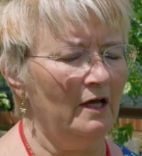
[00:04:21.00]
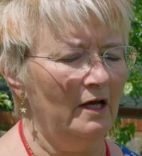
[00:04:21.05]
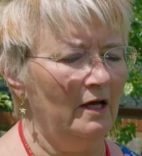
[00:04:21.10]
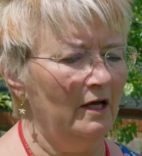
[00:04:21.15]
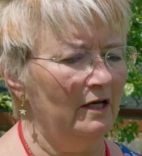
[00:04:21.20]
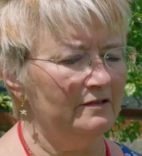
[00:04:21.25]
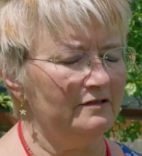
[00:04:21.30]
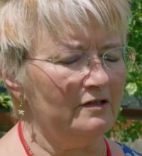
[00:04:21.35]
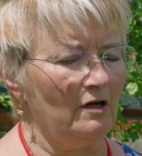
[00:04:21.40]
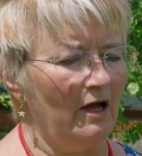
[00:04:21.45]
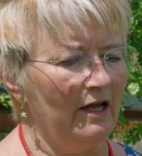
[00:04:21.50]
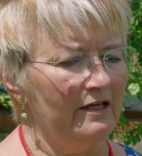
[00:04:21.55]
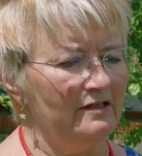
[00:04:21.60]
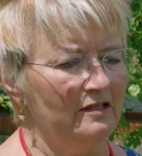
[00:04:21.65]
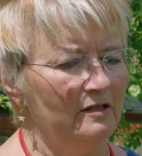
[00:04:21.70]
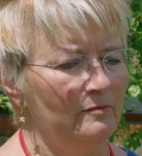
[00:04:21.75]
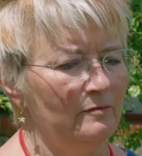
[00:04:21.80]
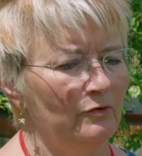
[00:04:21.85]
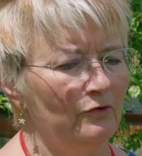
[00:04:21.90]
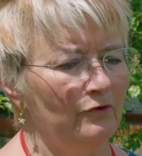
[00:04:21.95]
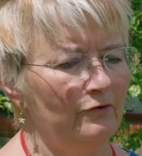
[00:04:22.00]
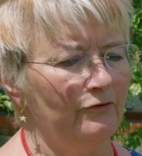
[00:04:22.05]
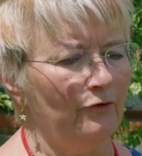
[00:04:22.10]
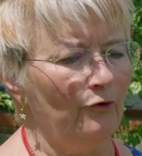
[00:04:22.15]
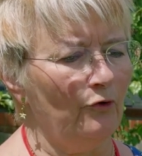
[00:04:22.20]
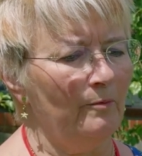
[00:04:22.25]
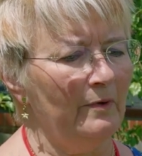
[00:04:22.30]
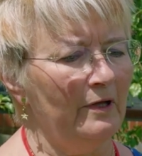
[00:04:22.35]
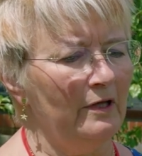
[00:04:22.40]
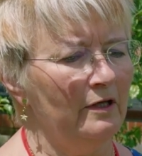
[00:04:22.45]
have got
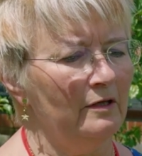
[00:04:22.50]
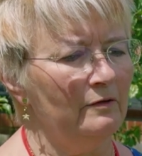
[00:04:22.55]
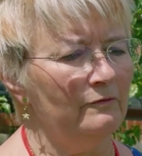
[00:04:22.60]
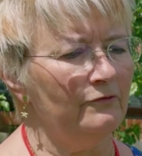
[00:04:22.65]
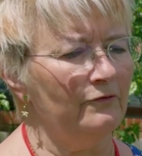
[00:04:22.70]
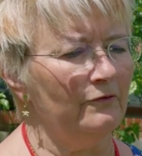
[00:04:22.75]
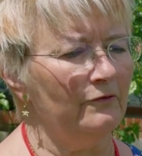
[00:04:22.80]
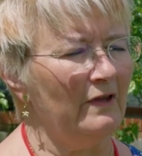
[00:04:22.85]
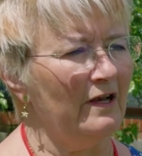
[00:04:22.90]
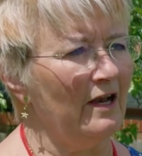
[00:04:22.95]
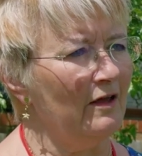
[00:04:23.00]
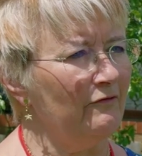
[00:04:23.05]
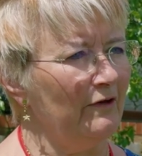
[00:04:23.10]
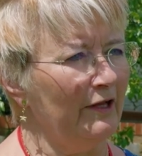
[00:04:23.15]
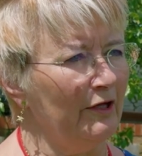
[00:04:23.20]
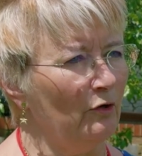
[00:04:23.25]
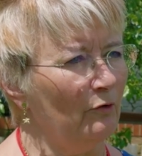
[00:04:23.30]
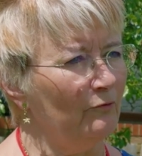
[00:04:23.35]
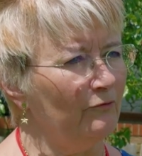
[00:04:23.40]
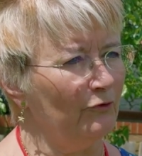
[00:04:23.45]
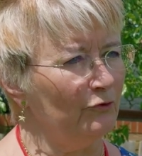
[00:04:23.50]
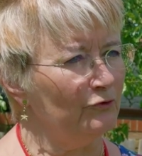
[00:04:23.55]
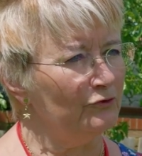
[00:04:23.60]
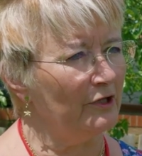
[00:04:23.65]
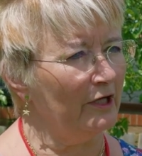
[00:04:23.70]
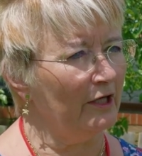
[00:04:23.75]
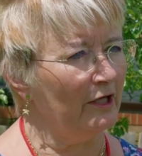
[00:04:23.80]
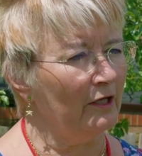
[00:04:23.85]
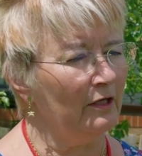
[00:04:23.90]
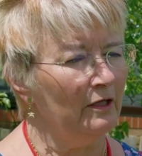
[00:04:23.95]
18.4 million for the levelling up
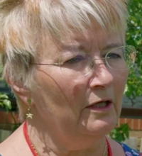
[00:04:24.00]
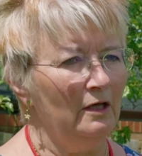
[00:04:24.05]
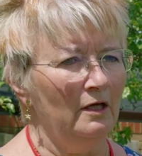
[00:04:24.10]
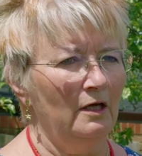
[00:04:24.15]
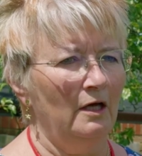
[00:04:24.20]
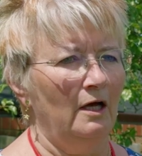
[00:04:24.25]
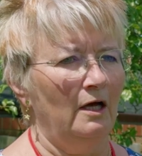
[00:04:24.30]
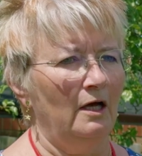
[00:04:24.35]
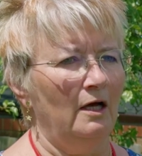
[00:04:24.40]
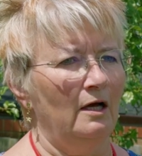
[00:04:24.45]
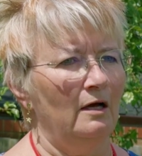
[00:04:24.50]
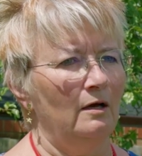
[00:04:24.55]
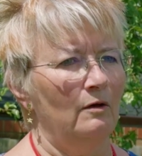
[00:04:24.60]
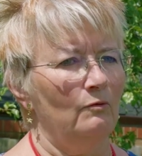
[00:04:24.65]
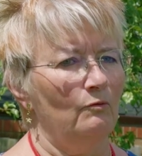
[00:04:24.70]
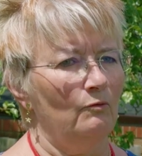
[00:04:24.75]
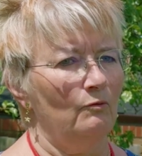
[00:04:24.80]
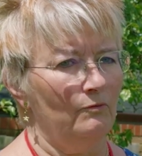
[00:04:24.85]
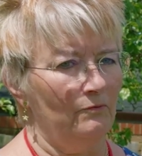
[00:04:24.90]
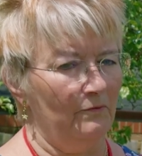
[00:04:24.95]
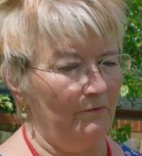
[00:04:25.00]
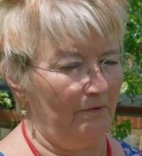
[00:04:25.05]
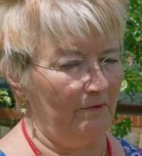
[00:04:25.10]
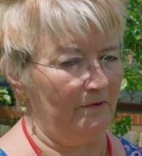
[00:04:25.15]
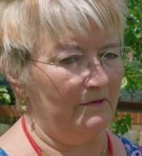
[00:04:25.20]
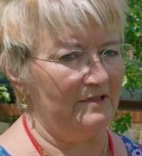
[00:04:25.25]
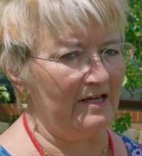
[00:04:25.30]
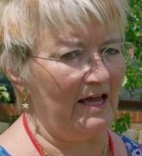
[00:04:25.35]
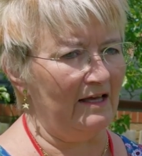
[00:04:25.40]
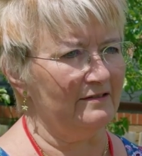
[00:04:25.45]
funding.
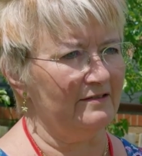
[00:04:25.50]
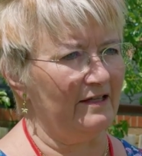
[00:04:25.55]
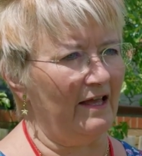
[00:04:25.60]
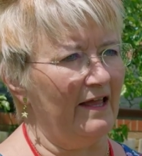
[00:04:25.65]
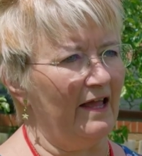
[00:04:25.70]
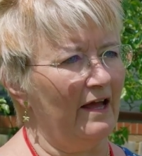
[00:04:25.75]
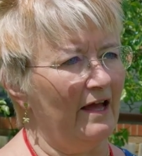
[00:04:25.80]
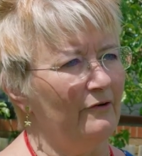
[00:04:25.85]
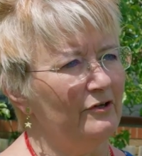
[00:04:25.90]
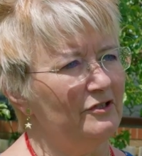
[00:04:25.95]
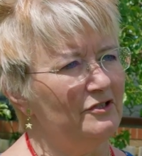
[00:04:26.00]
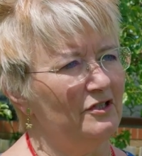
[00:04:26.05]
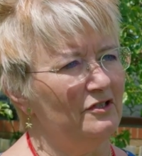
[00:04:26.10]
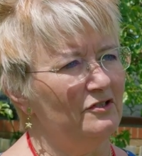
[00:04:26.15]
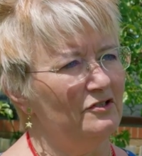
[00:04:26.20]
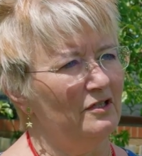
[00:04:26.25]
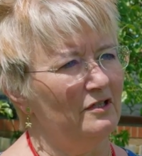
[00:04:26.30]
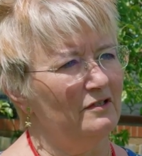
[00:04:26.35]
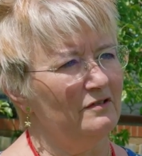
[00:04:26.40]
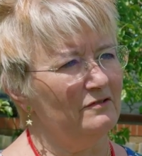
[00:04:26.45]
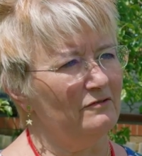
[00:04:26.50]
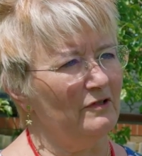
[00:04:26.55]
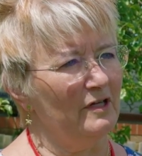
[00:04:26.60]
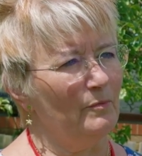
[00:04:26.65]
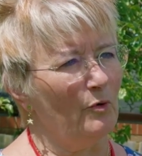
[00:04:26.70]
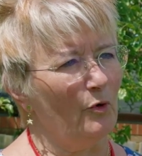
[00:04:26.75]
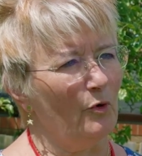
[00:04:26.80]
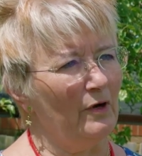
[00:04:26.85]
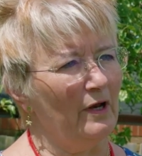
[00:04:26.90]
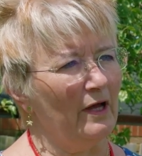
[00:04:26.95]
Townscape Heritage is
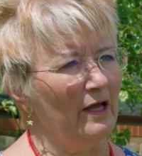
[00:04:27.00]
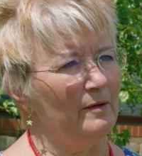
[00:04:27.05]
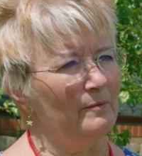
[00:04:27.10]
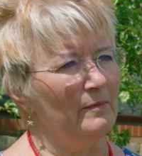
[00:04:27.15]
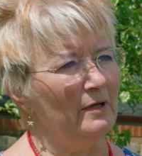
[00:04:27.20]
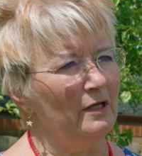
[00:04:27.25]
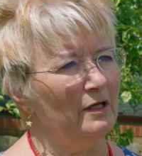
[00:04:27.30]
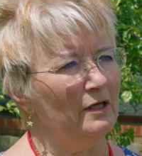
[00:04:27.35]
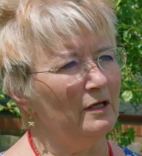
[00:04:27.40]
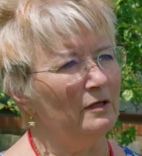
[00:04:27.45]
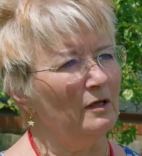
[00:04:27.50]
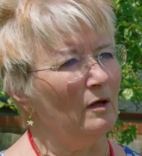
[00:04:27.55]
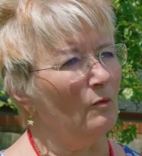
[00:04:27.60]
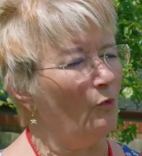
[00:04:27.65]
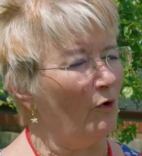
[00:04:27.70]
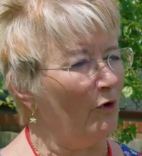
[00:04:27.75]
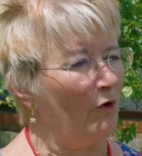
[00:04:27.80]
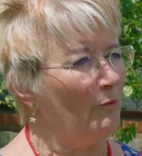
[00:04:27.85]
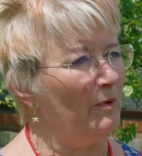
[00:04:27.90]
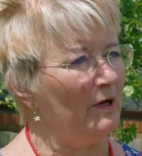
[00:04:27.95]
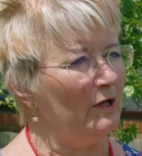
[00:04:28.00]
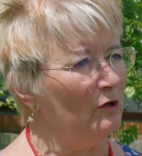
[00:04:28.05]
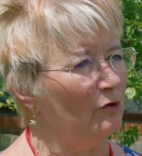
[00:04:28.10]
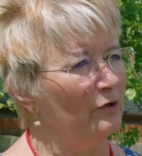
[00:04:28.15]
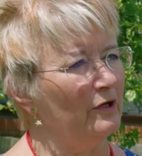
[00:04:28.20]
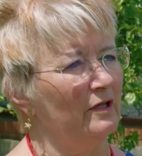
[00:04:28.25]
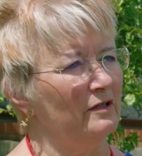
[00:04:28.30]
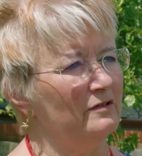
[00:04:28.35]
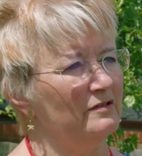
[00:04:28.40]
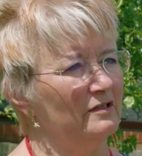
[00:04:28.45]
3.8 million, and we'll be
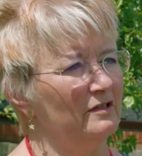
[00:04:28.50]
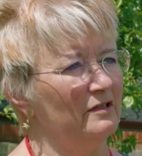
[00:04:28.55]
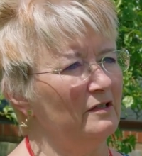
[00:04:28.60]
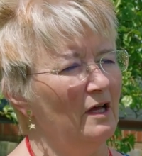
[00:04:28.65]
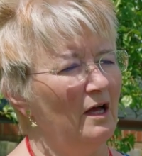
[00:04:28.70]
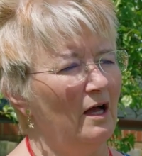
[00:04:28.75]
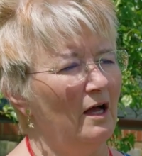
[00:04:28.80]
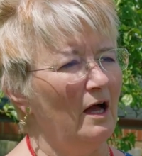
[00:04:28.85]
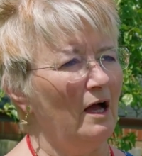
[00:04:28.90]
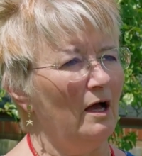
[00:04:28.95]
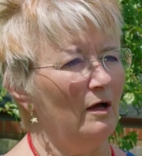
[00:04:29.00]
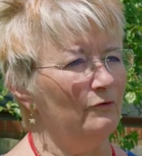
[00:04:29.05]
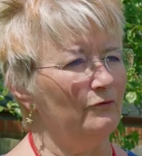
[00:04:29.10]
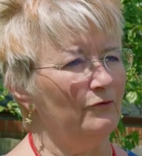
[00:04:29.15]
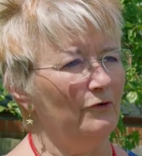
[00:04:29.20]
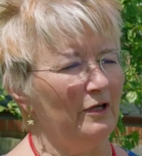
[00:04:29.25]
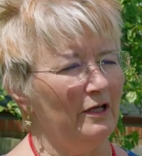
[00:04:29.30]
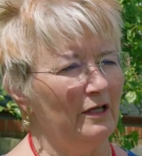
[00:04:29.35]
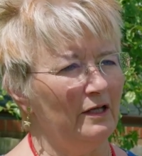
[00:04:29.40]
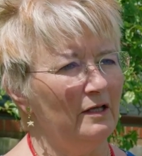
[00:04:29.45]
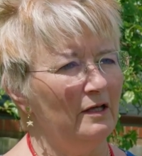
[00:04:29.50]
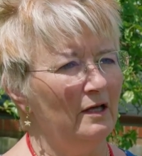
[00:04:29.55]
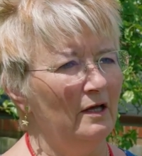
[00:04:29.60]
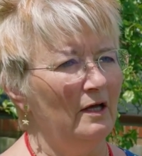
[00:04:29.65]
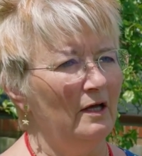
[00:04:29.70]
looking to hopefully